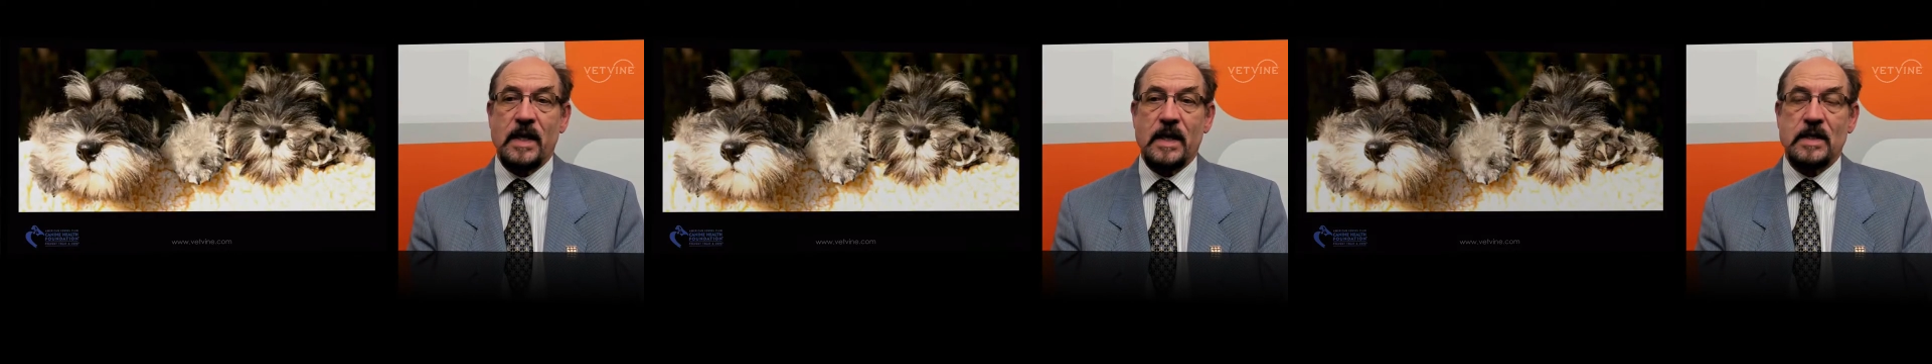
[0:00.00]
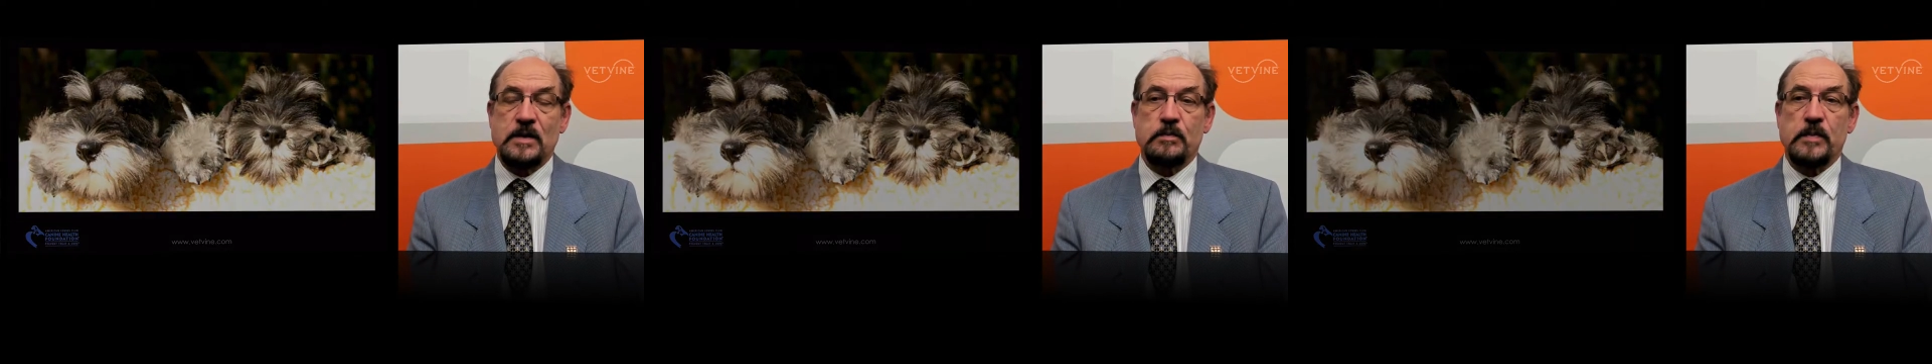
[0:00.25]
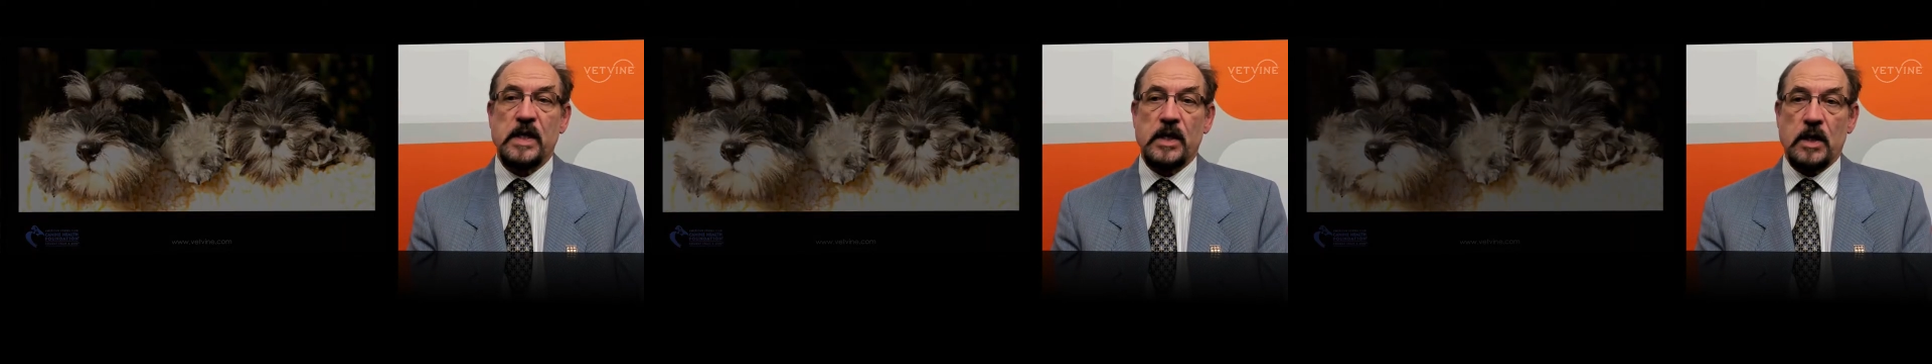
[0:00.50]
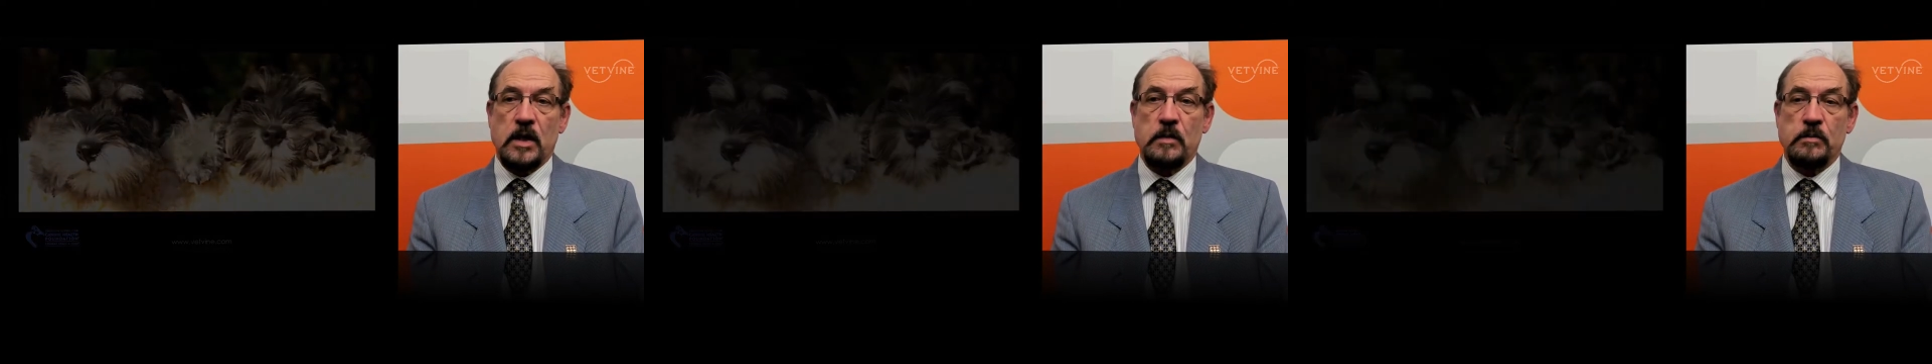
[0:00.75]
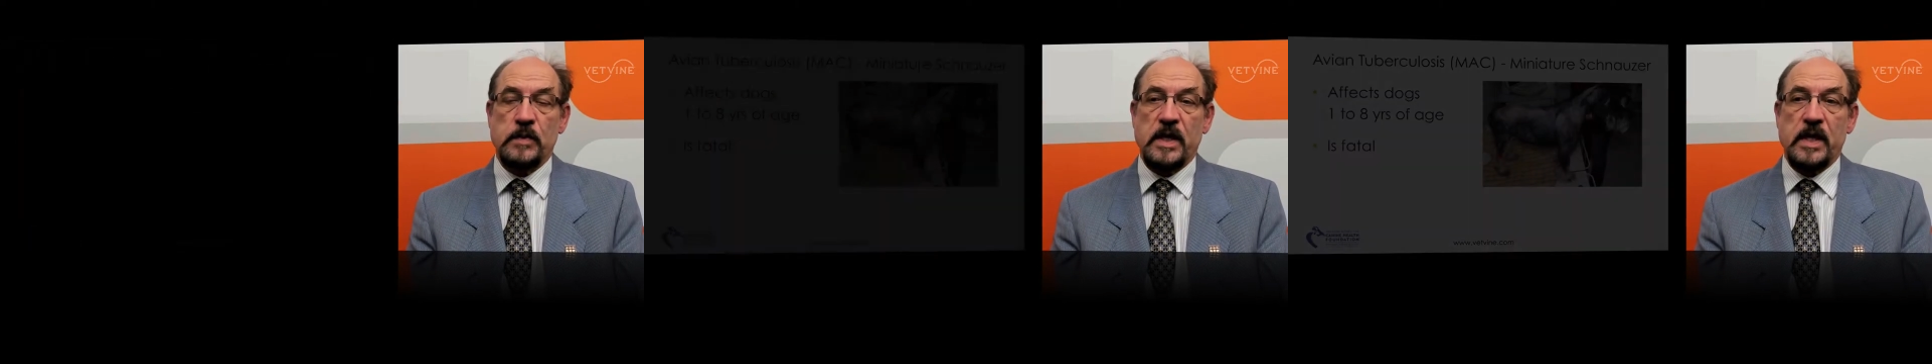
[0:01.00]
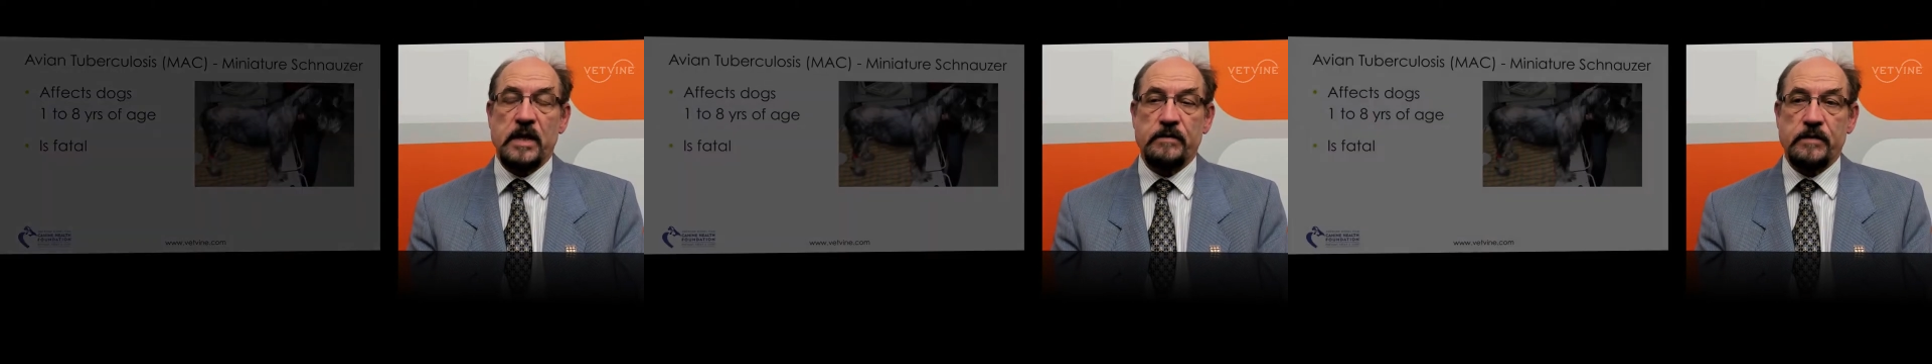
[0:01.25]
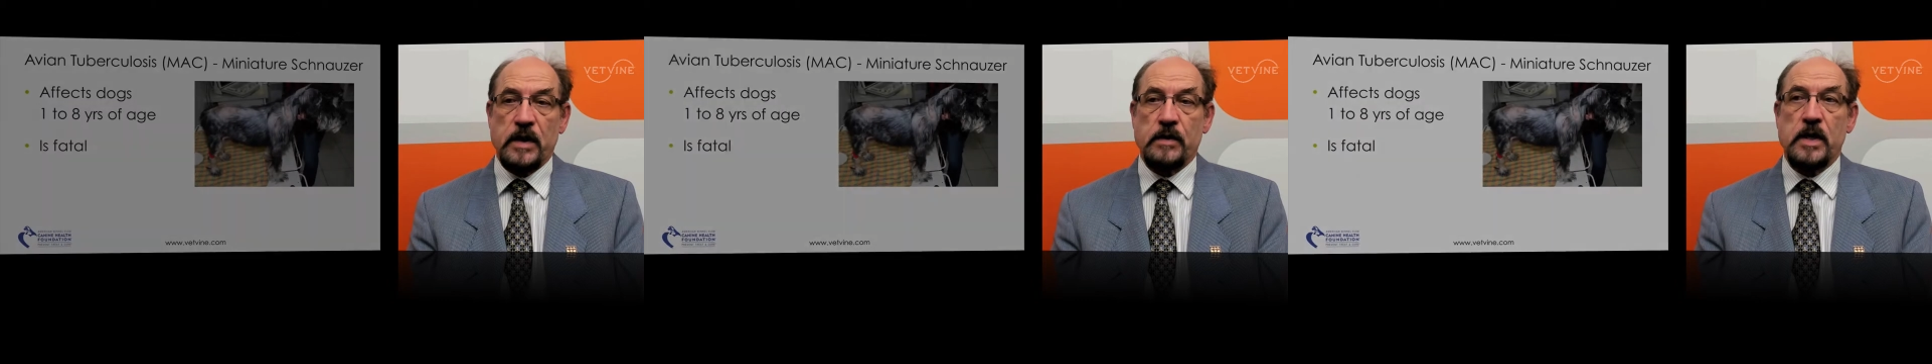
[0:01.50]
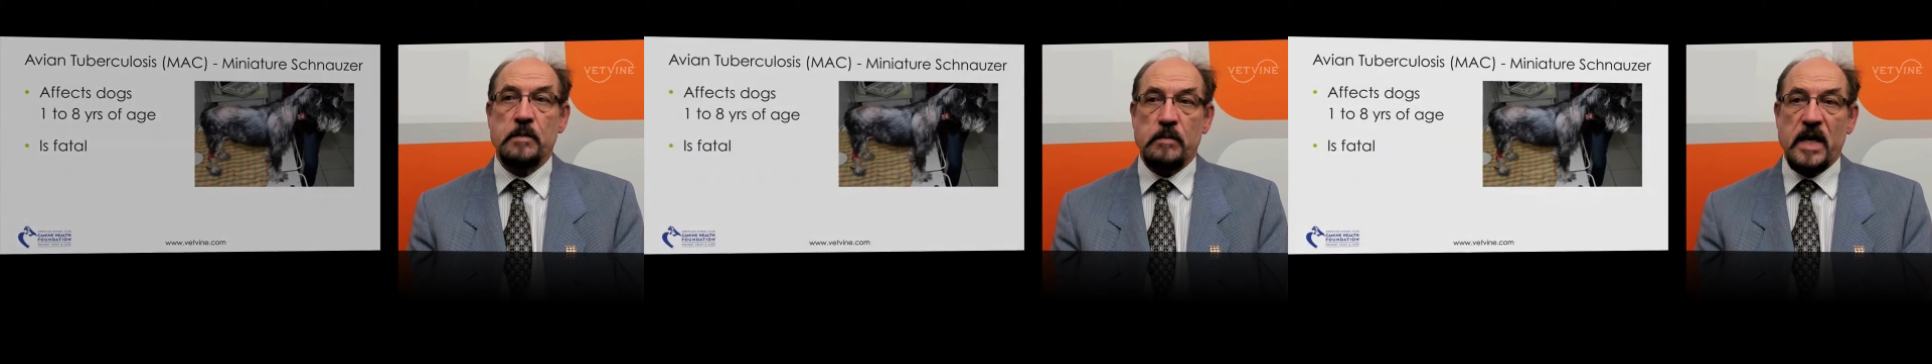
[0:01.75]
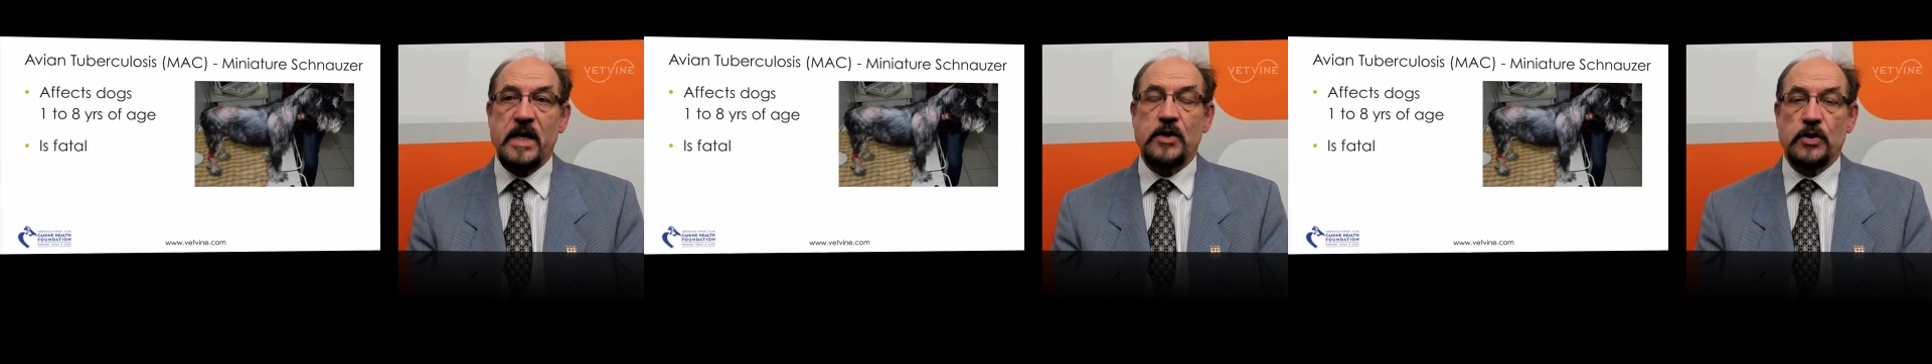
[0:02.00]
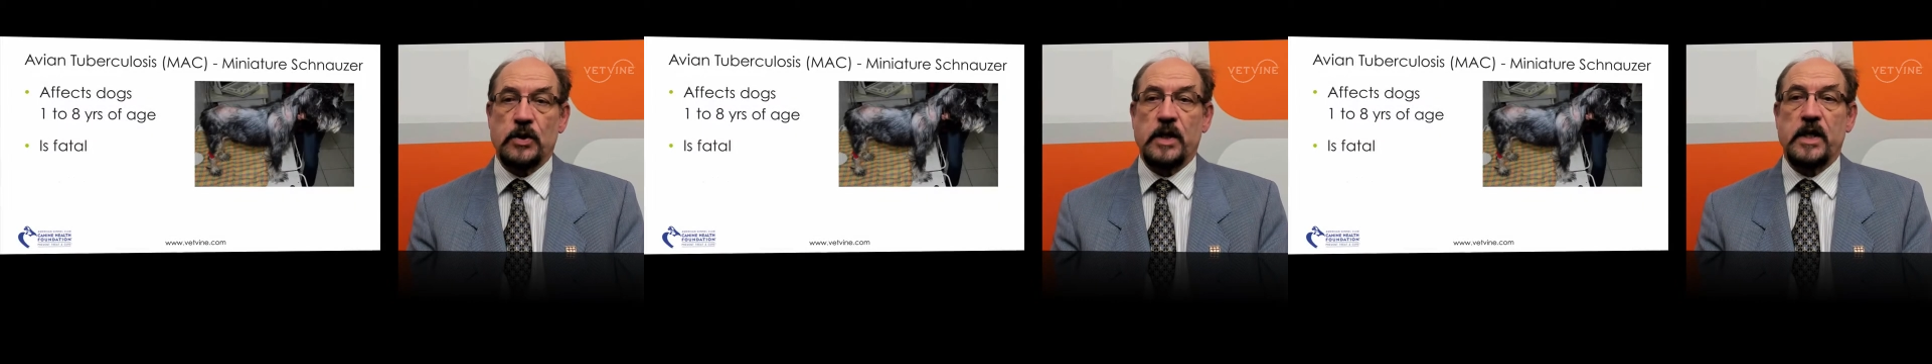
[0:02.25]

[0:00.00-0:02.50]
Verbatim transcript: has become a very major